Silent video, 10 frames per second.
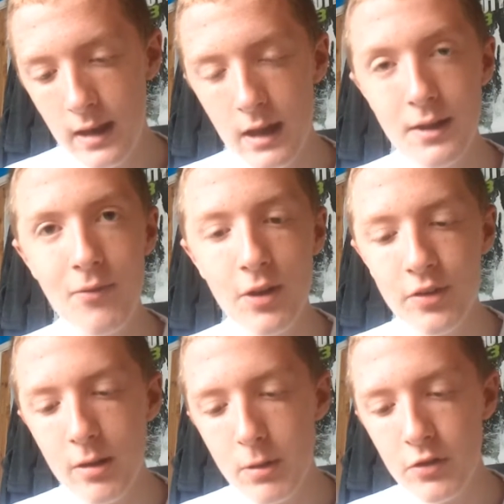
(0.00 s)
Now the
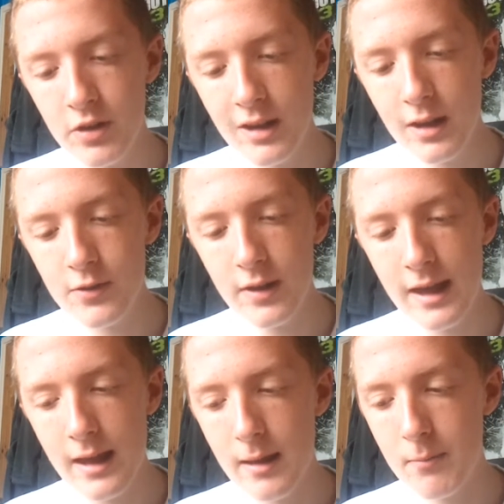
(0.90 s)
first thing I want to say is
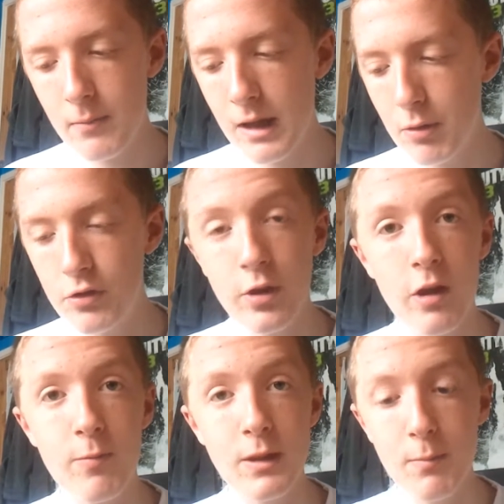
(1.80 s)
I want to
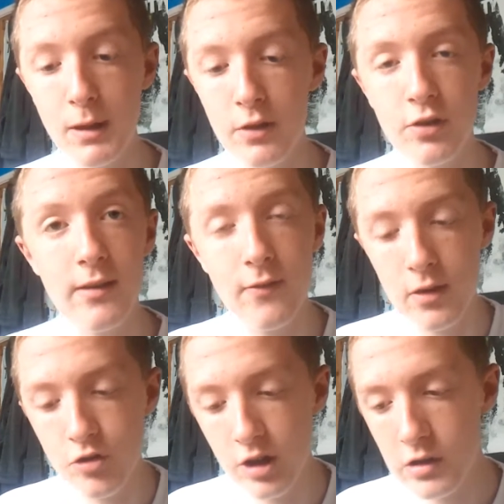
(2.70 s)
start off with the PC
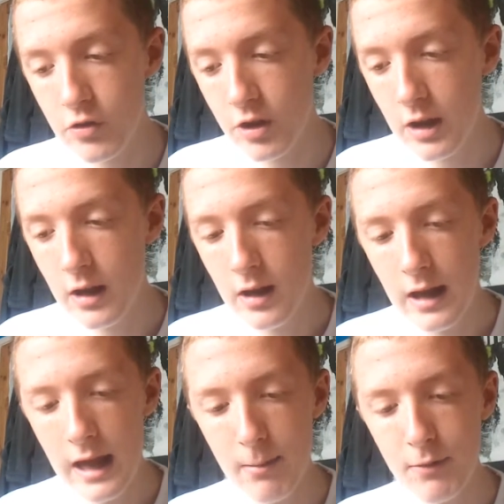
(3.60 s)
for a change.
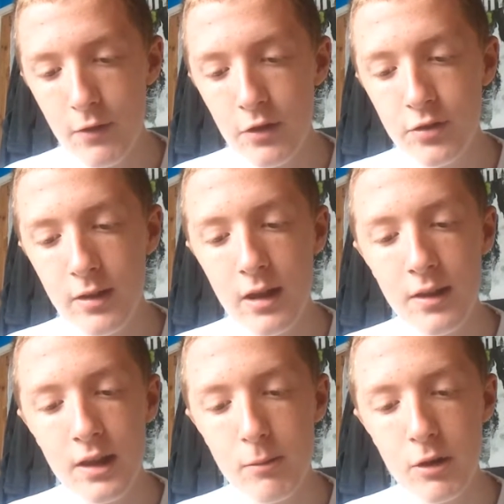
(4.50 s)
The first
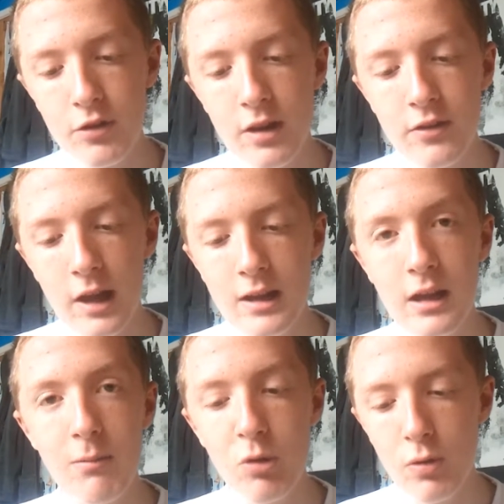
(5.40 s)
thing I want to say is that a
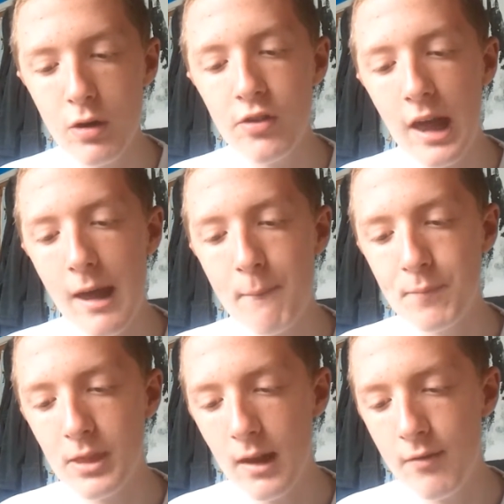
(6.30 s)
game known as
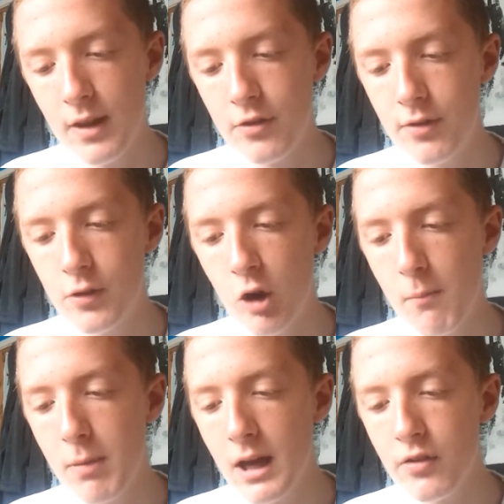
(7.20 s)
Offensive
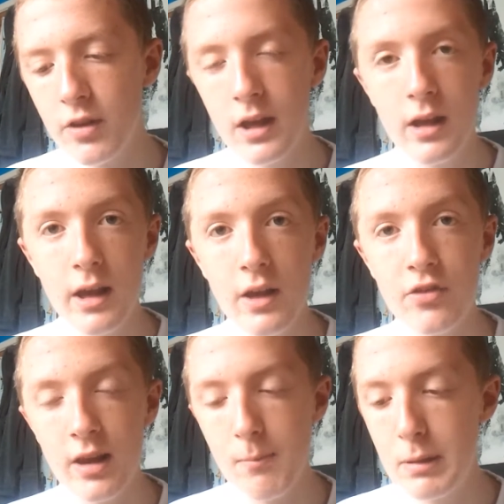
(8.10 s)
Combat,
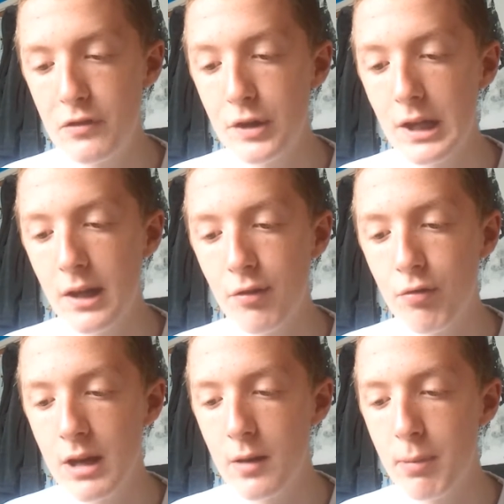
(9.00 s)
it's basically a
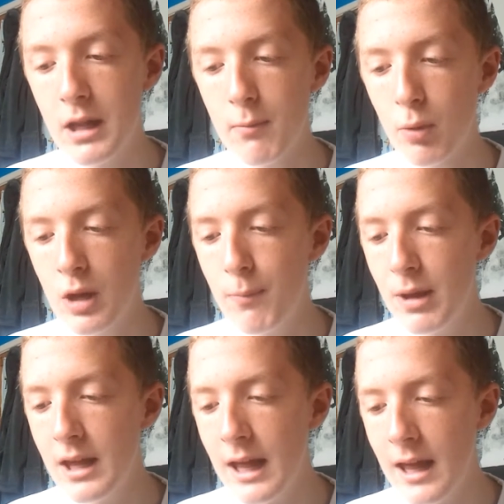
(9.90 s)
free-to-play
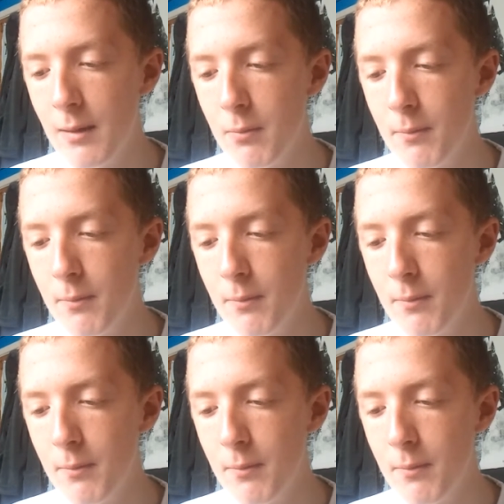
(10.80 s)
multiplayer